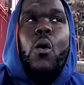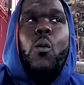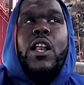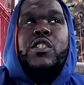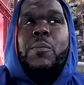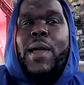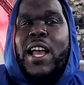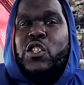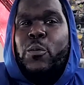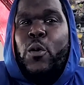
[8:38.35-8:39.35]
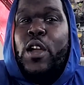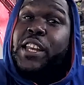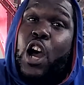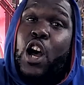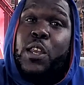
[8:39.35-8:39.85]
watching basketball in
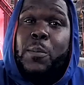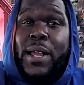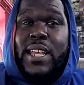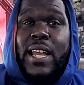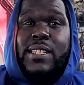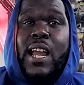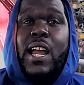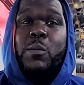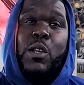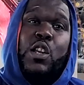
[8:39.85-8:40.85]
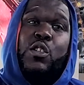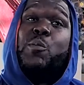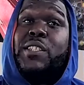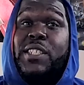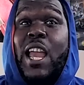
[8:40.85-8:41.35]
Harlem at that time,
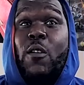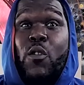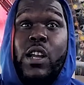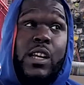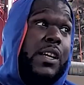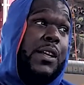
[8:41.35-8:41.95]
especially at Rucker.